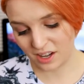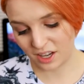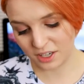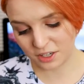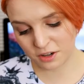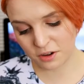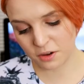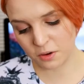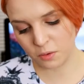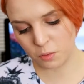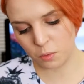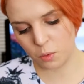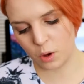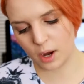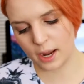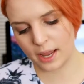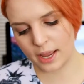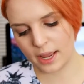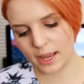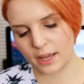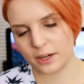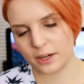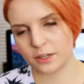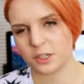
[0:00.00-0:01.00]
I don't know why
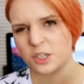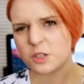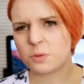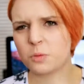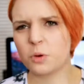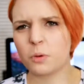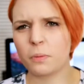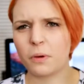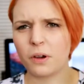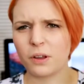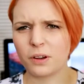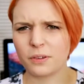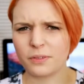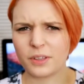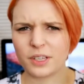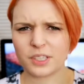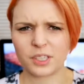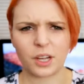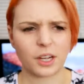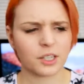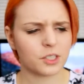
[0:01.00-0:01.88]
I had a small bottle of this.